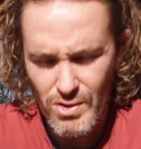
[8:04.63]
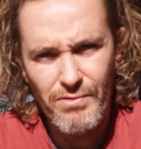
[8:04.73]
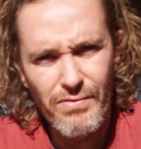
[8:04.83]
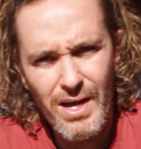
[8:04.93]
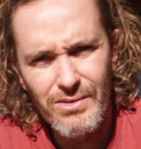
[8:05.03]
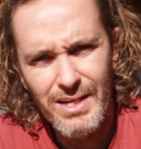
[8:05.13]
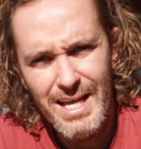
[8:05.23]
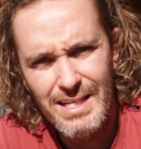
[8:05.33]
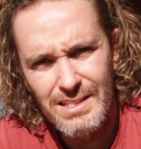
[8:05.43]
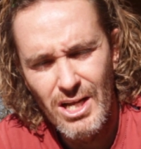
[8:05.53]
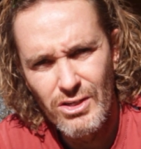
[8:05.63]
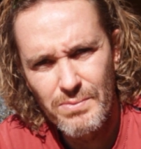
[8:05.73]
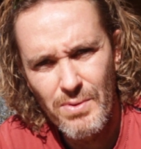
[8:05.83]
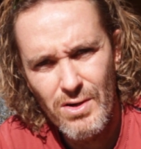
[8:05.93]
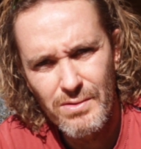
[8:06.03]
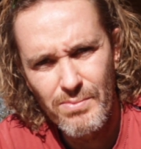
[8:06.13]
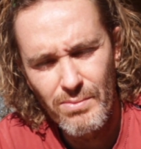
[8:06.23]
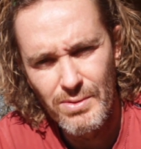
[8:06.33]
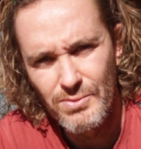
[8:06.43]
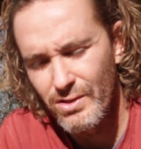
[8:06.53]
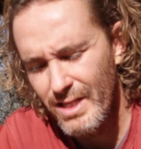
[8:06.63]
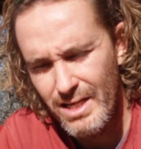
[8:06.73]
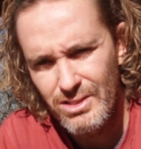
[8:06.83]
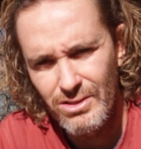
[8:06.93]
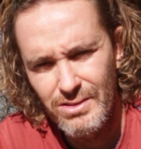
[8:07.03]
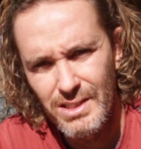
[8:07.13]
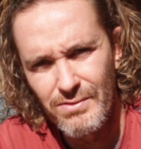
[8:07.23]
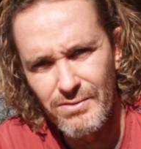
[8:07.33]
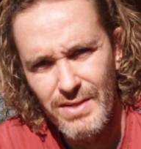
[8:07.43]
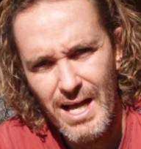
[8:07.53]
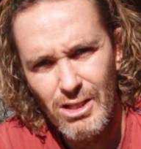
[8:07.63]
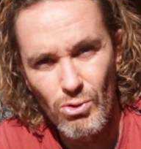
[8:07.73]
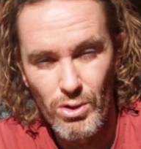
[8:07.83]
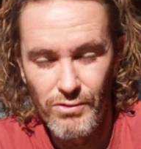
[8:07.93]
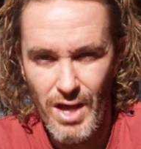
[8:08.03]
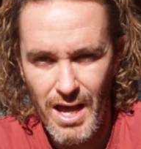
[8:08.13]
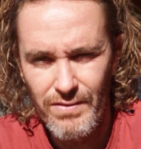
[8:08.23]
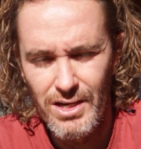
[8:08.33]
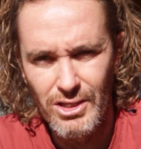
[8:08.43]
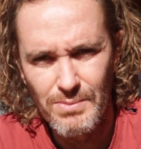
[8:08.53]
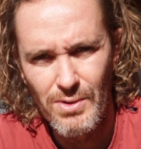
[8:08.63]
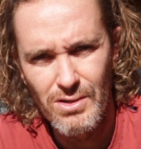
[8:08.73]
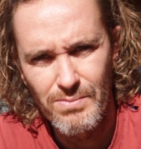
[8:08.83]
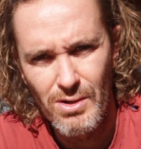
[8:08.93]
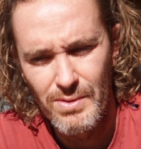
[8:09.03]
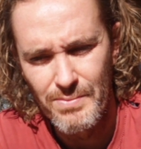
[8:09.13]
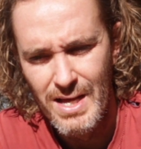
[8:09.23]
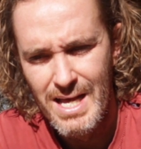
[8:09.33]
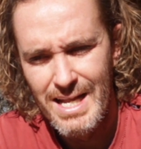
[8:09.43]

have found as no spark problems on the XR650L, or if you have a no spark problem,